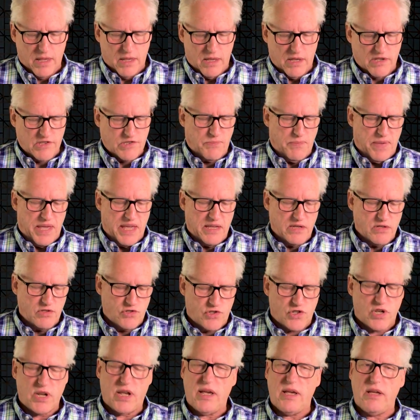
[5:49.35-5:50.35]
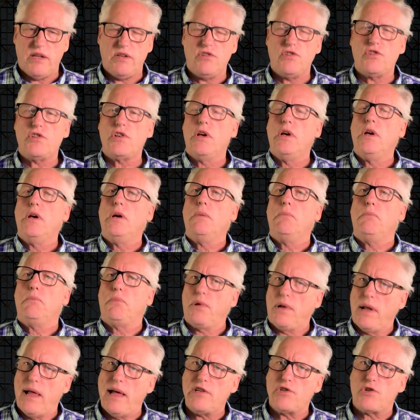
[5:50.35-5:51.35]
has made change
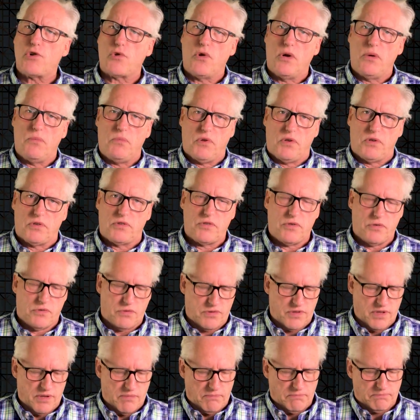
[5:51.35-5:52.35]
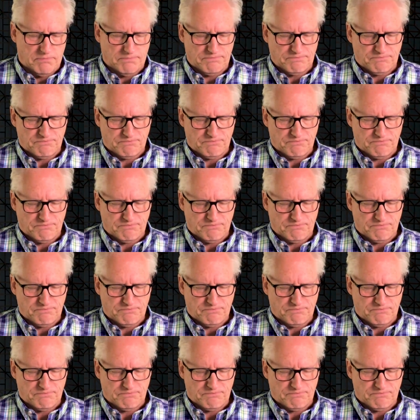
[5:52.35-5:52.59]
pleasurable to them,